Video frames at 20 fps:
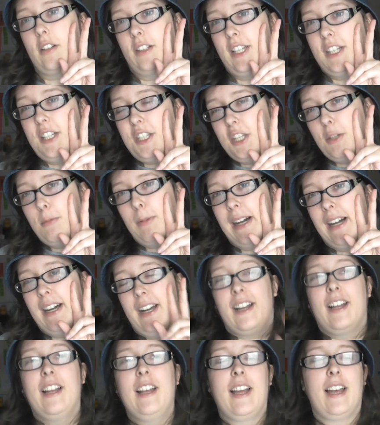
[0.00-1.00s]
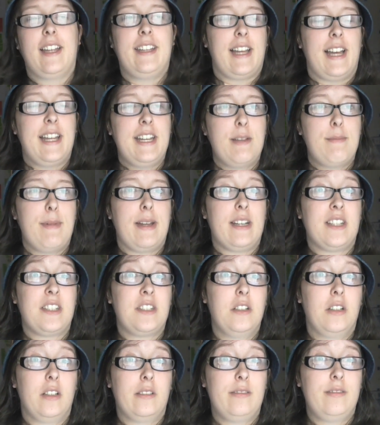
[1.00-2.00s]
konnichiwa and anime
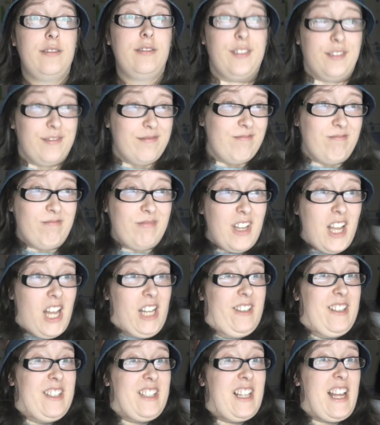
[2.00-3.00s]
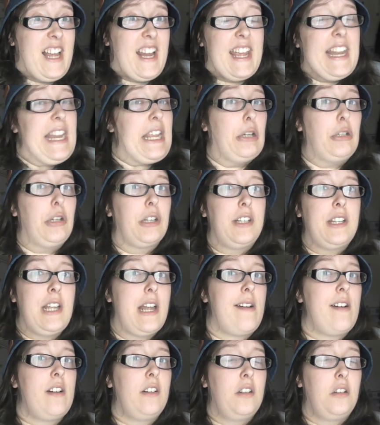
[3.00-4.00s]
stuff? No, it's like any
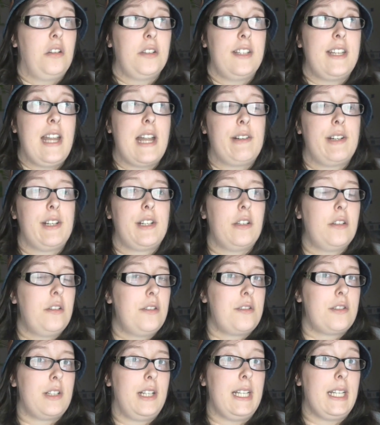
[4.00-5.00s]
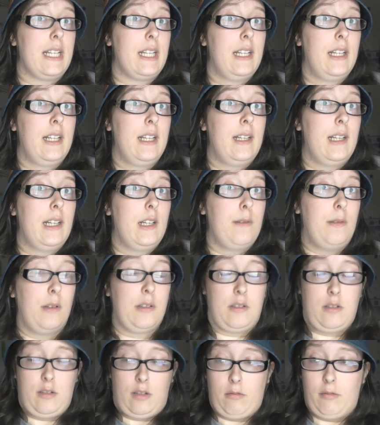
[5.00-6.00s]
ordinary, ordinary country,
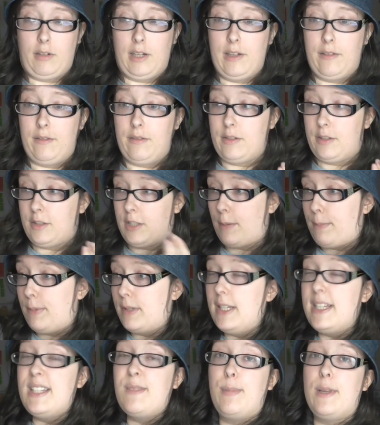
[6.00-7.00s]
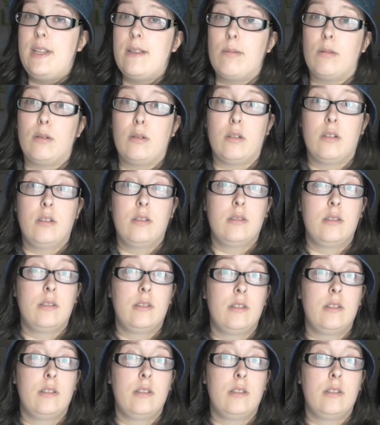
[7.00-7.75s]
but we're Japanese people.